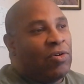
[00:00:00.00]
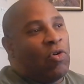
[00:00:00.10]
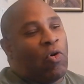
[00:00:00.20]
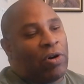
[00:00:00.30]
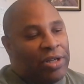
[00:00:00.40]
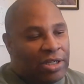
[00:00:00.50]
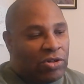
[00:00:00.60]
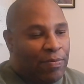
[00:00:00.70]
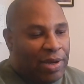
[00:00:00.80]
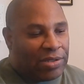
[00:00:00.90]
or a
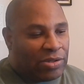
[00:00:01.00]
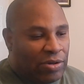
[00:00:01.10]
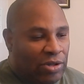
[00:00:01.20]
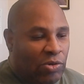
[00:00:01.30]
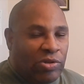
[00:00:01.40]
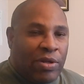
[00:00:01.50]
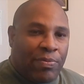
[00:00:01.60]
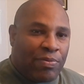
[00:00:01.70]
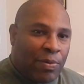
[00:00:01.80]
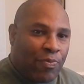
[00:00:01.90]
digital mixer and use
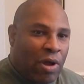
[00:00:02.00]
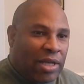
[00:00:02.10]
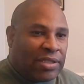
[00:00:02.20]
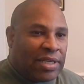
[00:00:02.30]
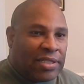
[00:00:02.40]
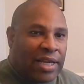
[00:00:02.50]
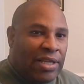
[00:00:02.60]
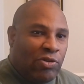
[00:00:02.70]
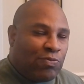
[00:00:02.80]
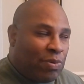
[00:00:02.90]
the processing
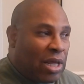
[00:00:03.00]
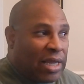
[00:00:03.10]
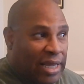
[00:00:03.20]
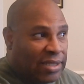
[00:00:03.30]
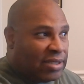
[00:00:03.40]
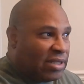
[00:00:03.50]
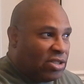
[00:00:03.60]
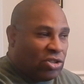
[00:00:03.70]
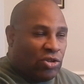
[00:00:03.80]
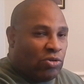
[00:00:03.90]
and use plugins and
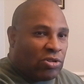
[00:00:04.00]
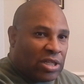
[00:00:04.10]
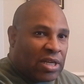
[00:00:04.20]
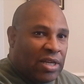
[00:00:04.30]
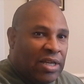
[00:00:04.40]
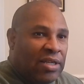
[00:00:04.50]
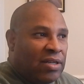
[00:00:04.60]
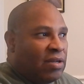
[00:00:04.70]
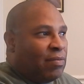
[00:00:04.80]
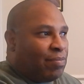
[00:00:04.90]
just use strictly
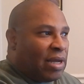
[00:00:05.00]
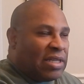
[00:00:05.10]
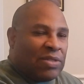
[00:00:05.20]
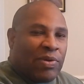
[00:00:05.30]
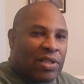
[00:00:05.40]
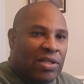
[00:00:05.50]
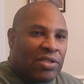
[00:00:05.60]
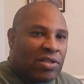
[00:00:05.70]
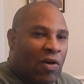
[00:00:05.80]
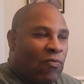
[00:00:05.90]
plugins within the
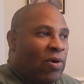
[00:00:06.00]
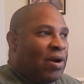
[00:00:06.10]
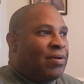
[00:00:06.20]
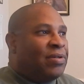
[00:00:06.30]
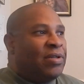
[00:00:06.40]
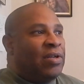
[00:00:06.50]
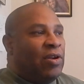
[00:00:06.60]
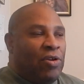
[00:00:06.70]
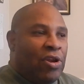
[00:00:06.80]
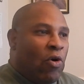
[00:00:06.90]
software?
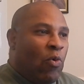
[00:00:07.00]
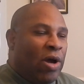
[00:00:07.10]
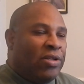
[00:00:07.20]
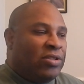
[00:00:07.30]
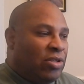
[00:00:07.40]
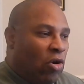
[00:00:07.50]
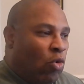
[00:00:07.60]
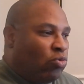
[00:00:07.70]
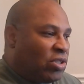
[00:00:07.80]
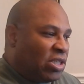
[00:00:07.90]

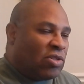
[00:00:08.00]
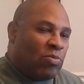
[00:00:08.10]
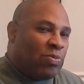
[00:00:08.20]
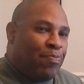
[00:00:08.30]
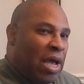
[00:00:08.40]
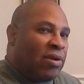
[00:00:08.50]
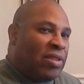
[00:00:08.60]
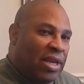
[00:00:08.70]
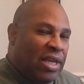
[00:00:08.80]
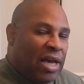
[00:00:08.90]
No system's better
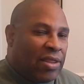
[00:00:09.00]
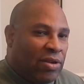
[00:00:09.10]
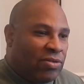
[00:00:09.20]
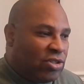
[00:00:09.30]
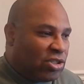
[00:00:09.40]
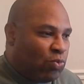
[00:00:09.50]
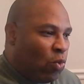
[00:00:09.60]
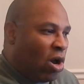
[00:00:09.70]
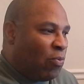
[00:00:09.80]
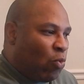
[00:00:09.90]
than the other. Just
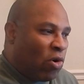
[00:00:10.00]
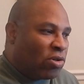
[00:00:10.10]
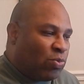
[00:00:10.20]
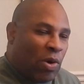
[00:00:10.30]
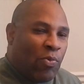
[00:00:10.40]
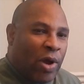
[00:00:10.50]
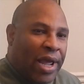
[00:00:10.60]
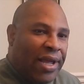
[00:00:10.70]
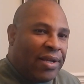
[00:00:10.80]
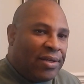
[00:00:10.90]
one works one
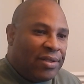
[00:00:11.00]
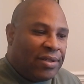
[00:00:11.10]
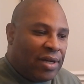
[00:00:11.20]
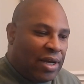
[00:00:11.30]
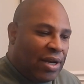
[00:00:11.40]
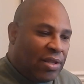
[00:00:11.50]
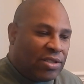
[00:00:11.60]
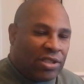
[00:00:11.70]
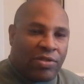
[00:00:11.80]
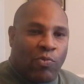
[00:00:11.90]
way, another
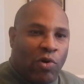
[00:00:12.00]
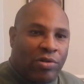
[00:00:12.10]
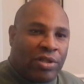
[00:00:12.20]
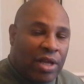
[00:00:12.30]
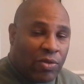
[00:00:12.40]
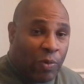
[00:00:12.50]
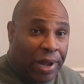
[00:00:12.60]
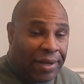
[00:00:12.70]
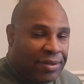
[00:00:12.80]
system works another way.